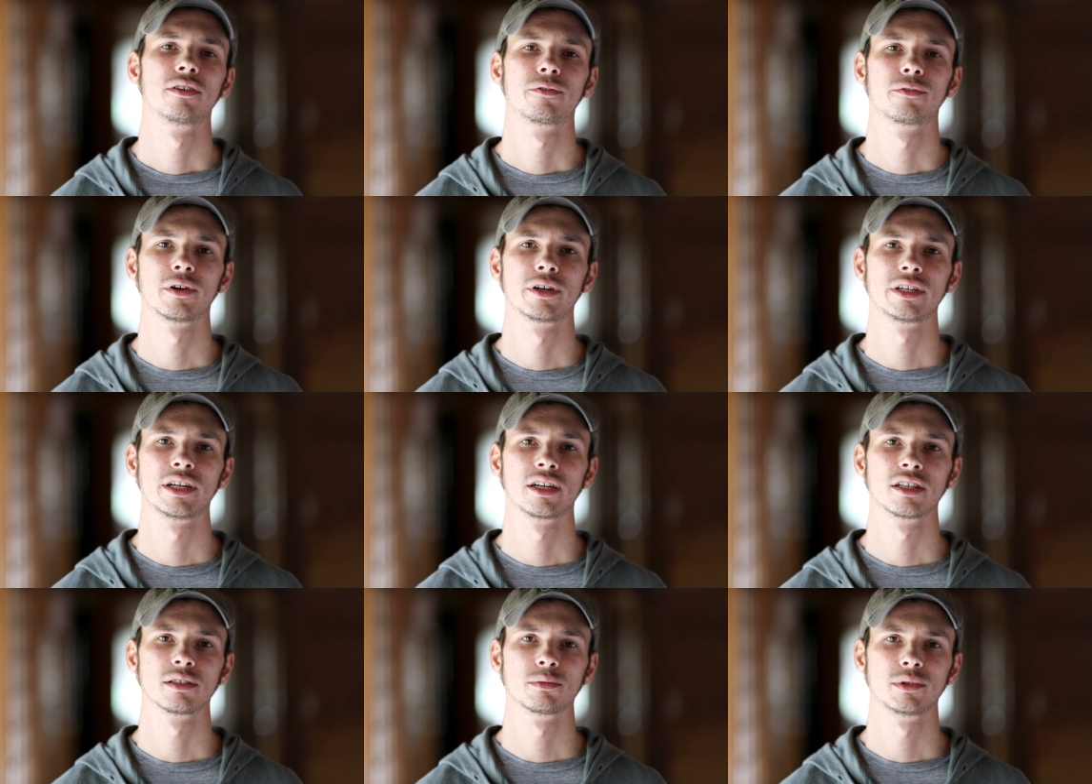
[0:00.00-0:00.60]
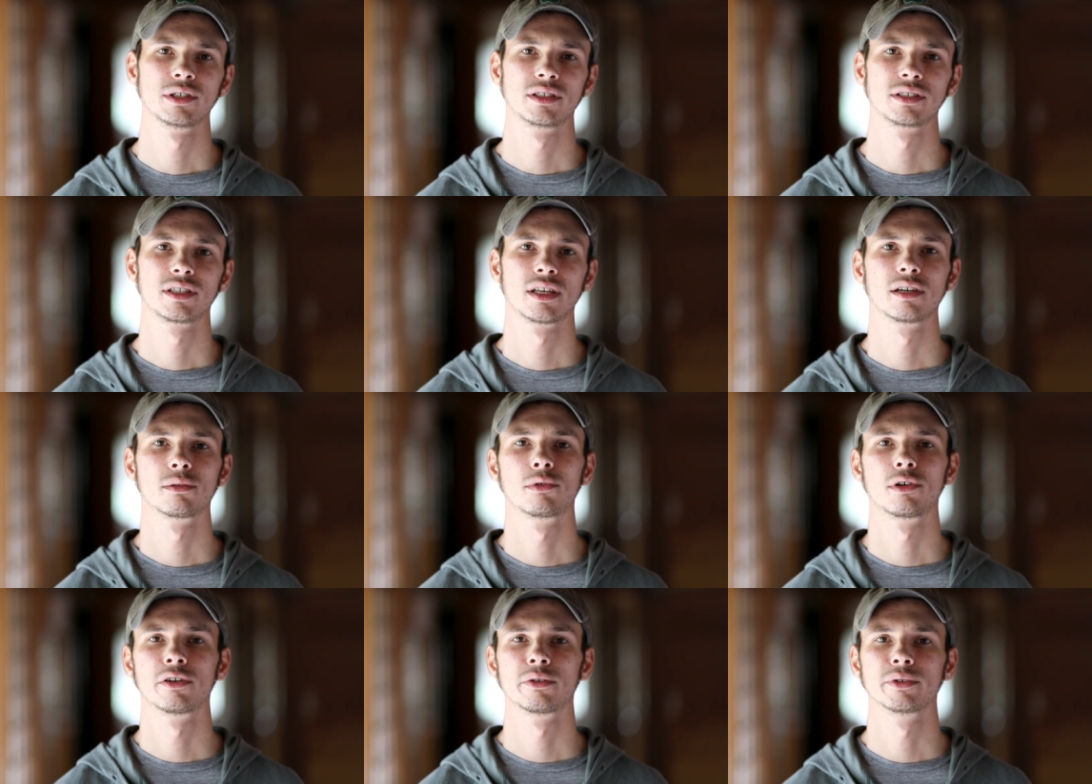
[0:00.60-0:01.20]
front element
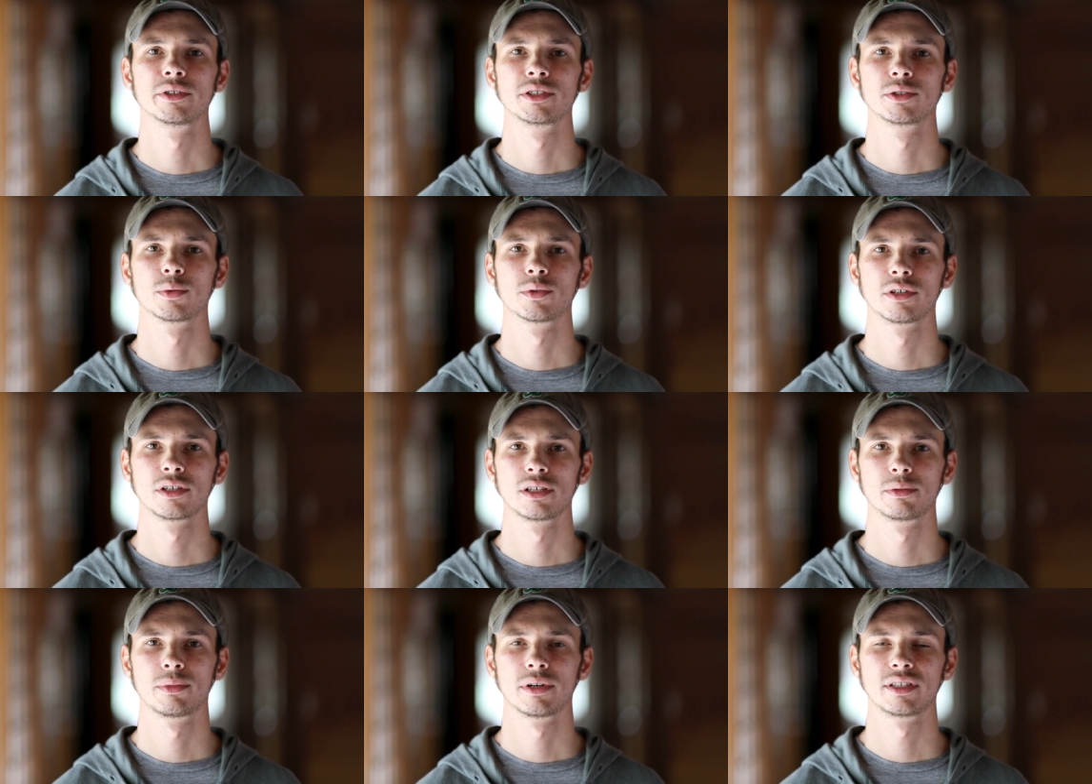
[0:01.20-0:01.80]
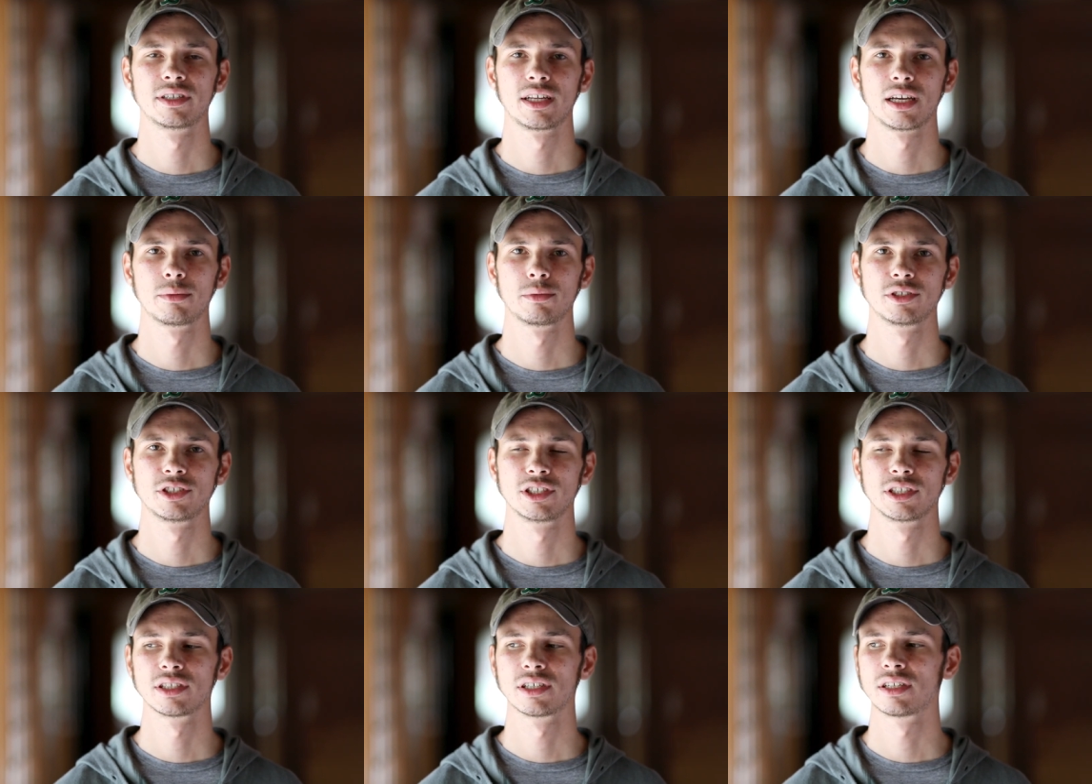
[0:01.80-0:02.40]
that I'm always worried about
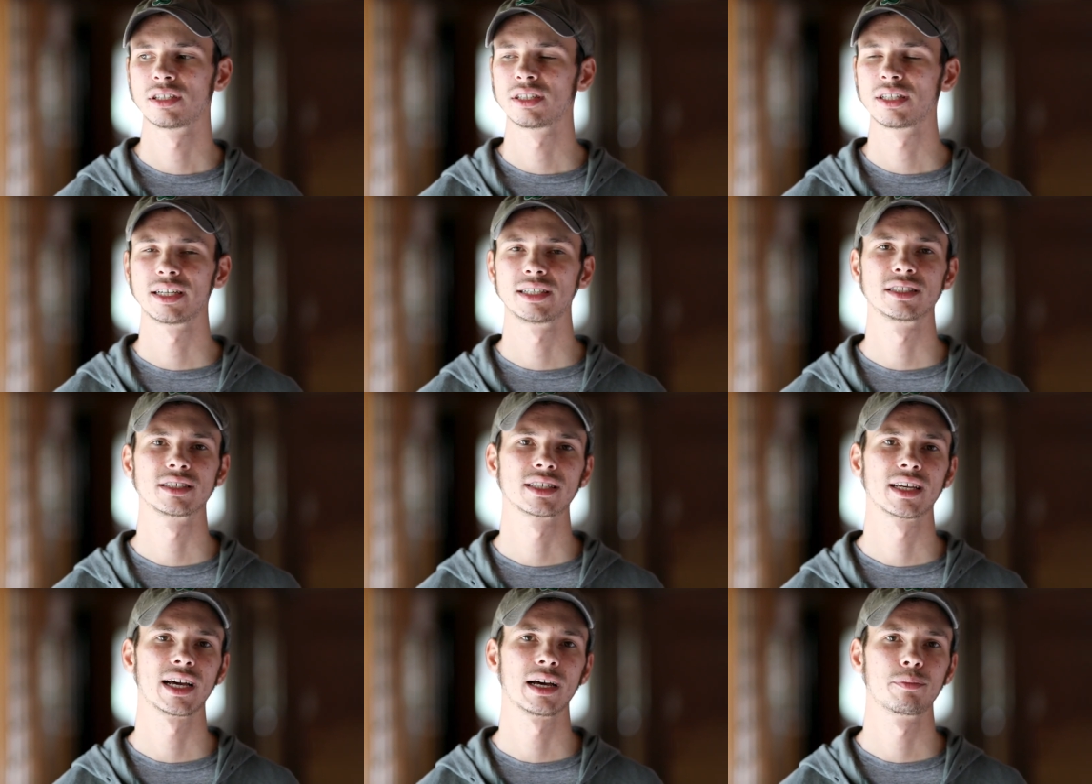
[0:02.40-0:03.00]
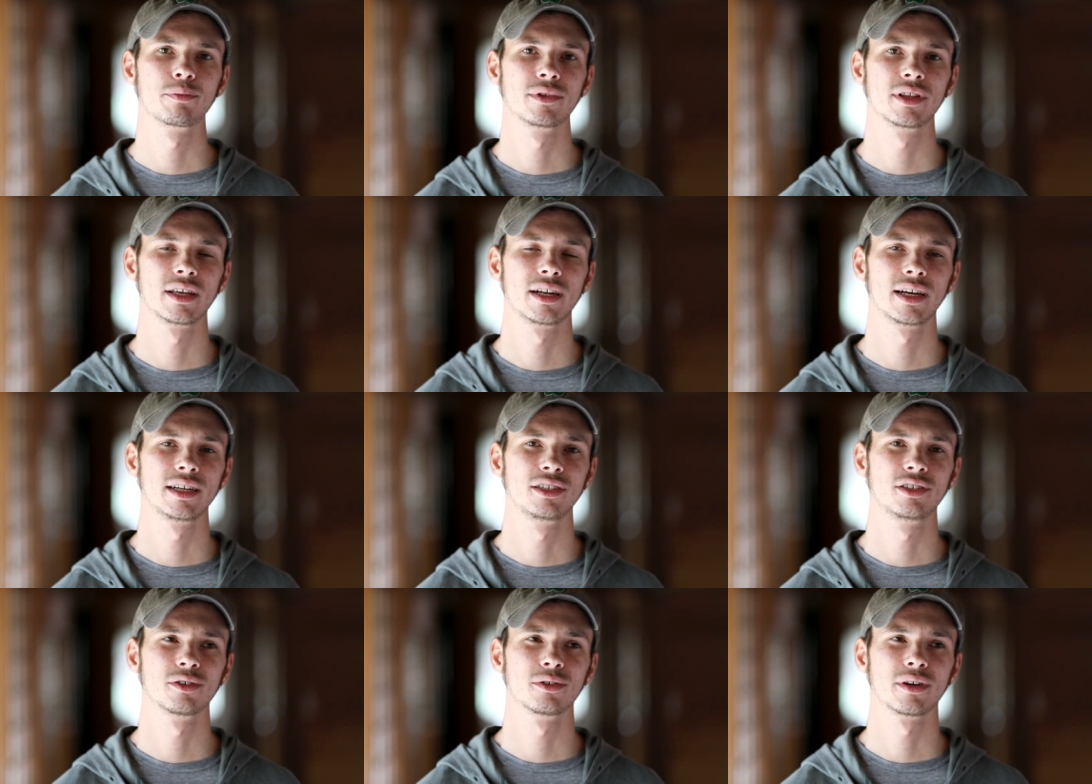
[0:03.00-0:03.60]
damaging, a lens cap that
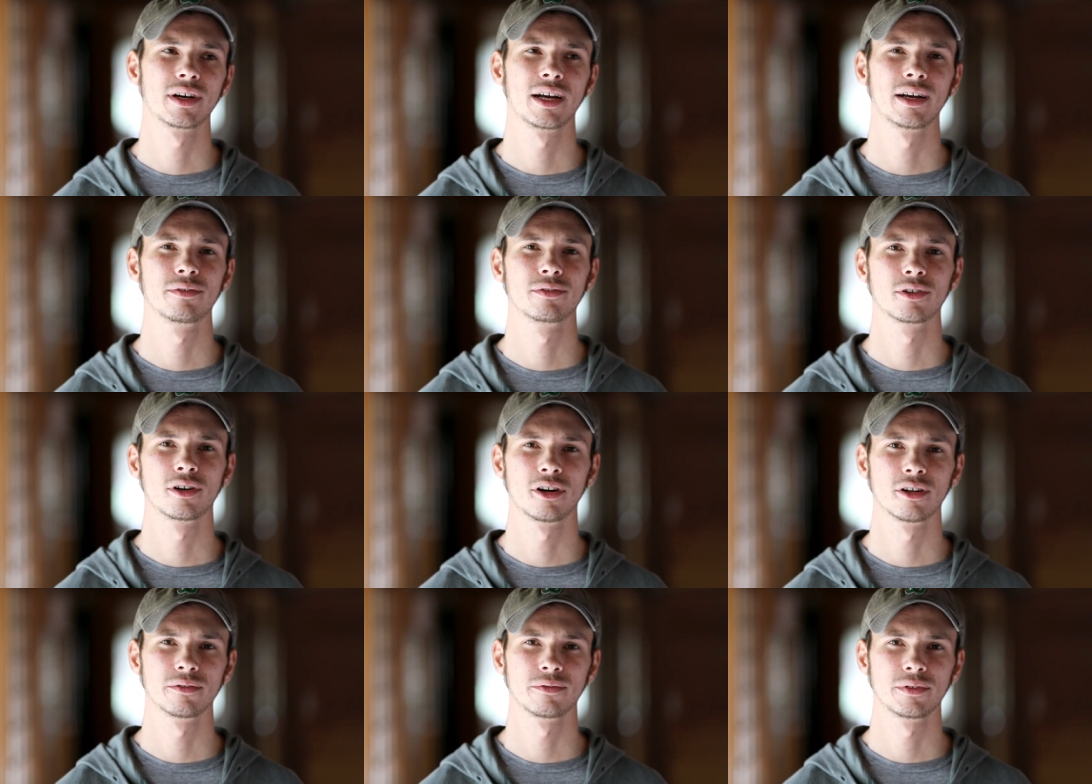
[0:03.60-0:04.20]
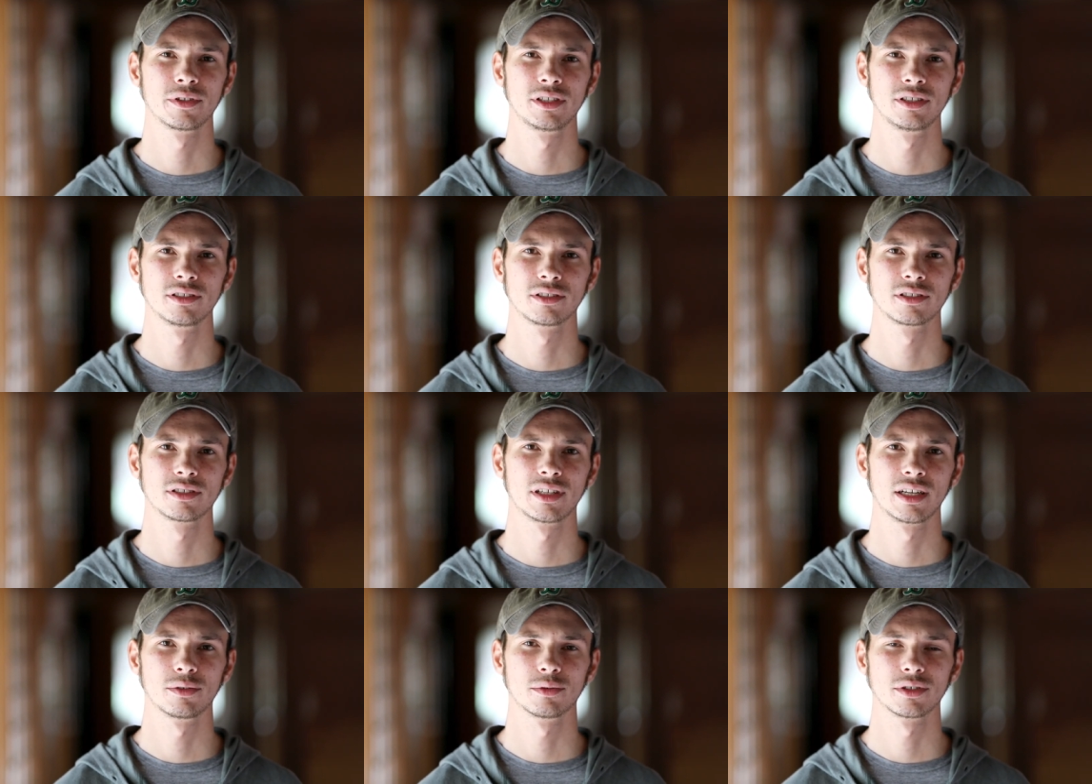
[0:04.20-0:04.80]
I don't have
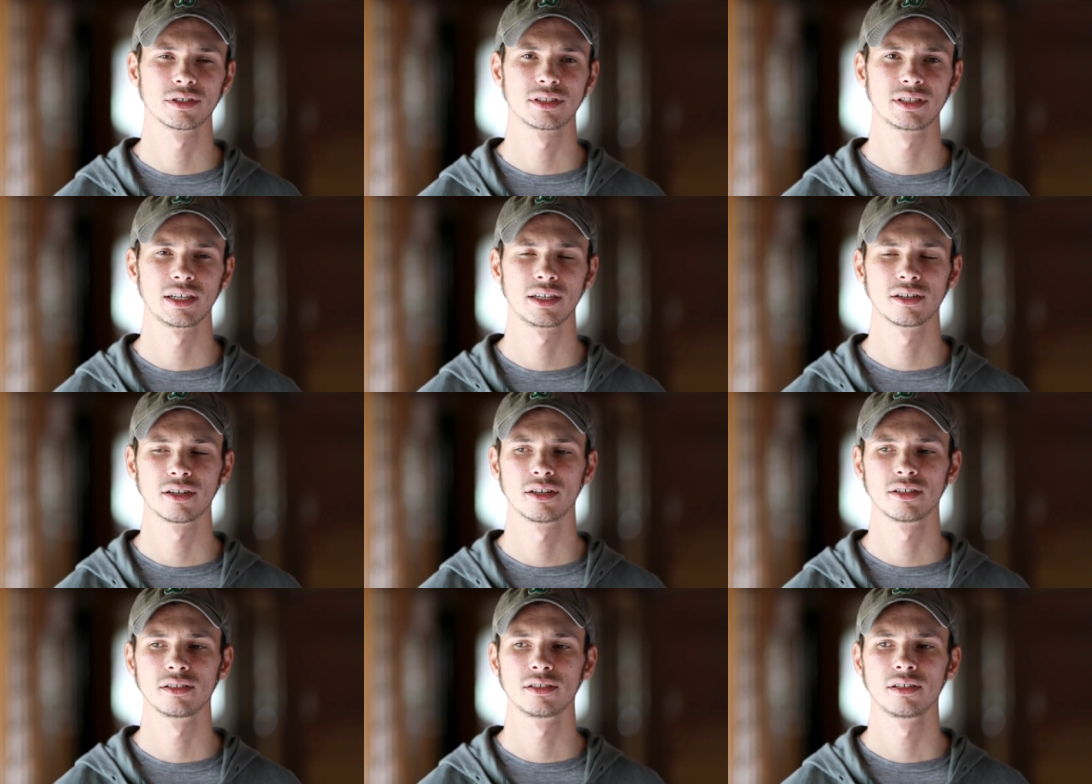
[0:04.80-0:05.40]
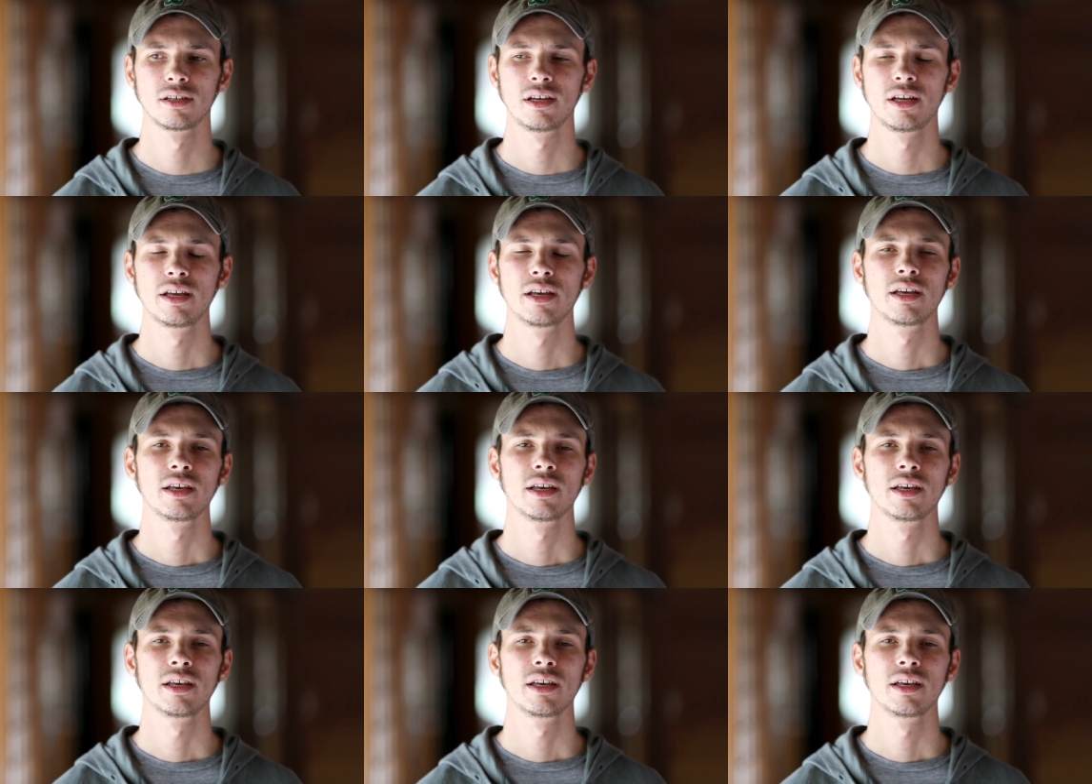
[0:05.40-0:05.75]
confidence that will stay on,